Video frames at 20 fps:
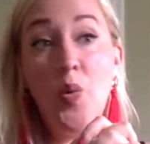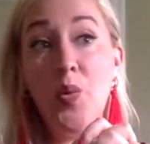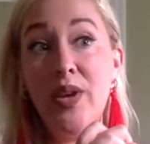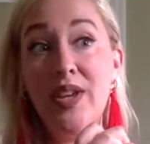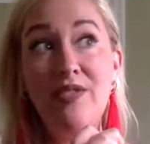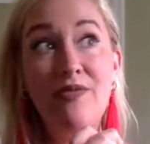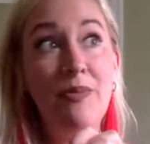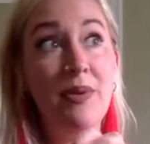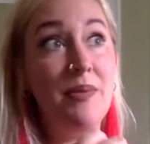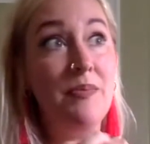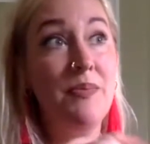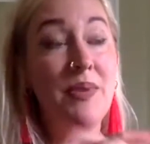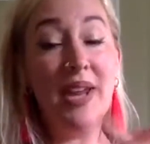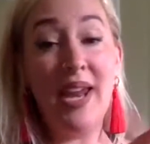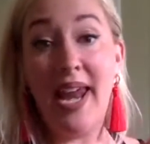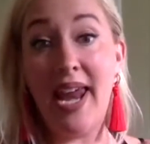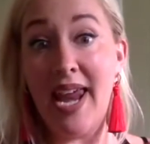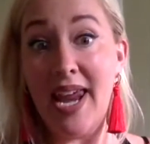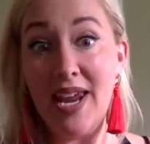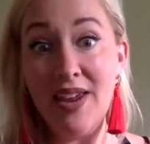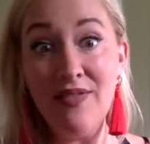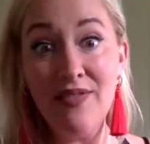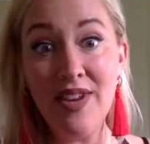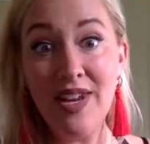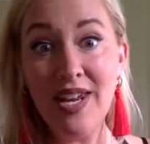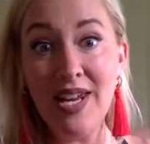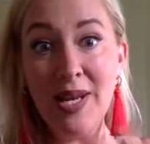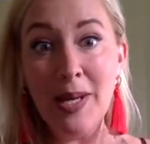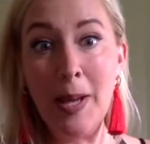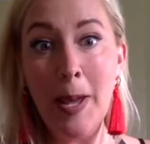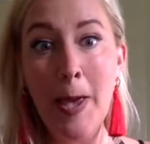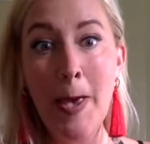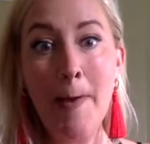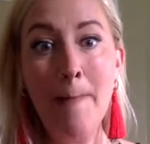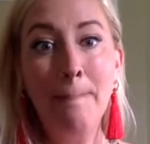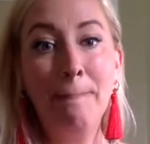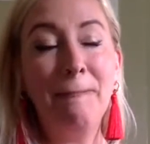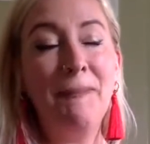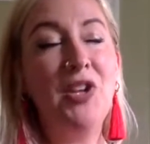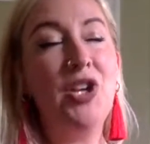we've been behaving.
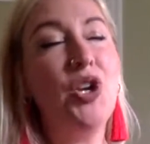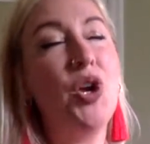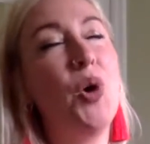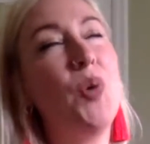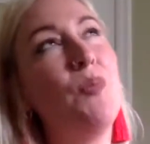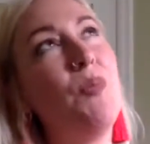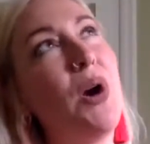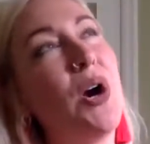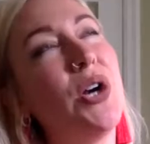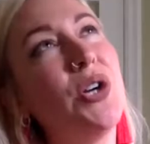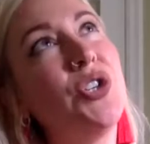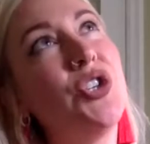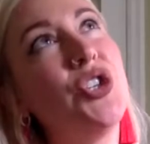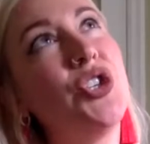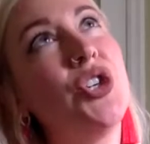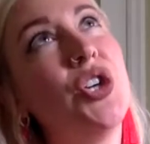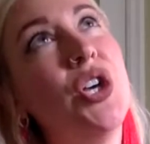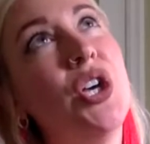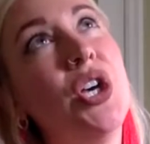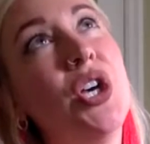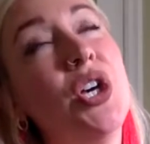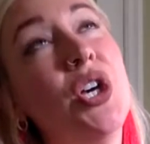March